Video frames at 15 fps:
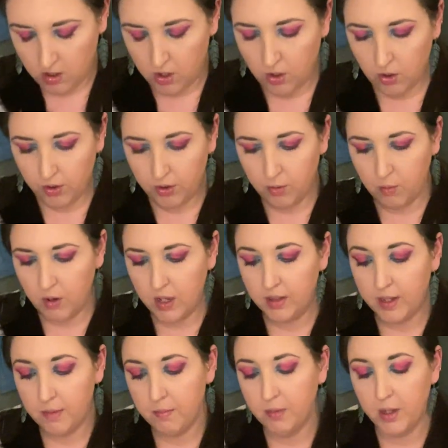you're the one
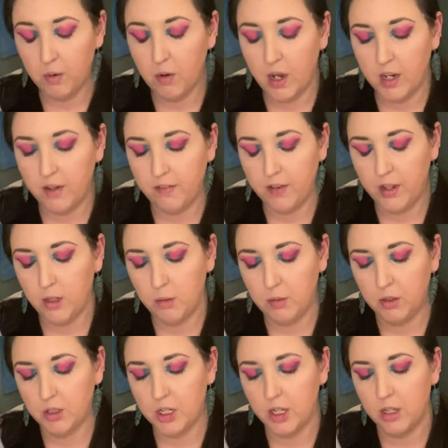they, they were
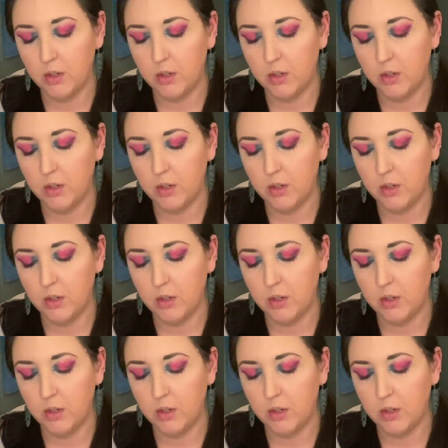unavailable to